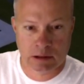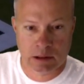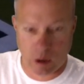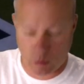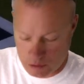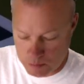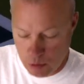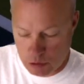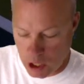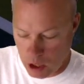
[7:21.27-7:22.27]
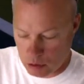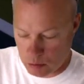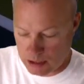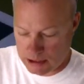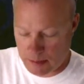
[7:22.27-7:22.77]
Oh, it's Muto. You
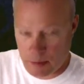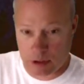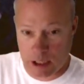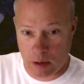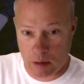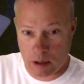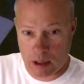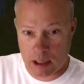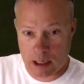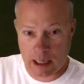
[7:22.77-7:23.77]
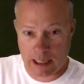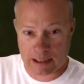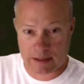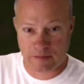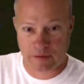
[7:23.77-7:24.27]
want some, Muto? I
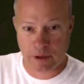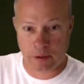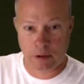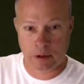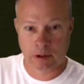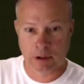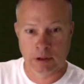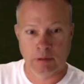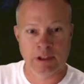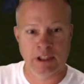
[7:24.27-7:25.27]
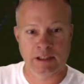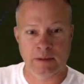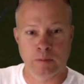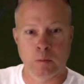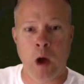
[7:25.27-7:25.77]
got some for you. What's this?
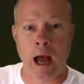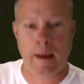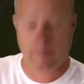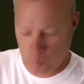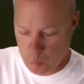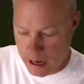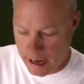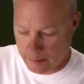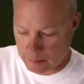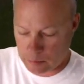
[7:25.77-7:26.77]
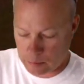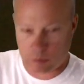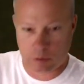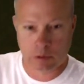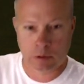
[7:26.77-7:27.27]
Whap! Whap!
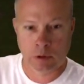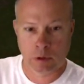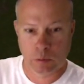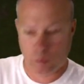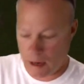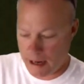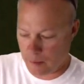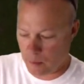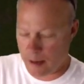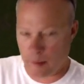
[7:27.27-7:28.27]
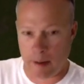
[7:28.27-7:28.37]
Whap! Whap! Whap!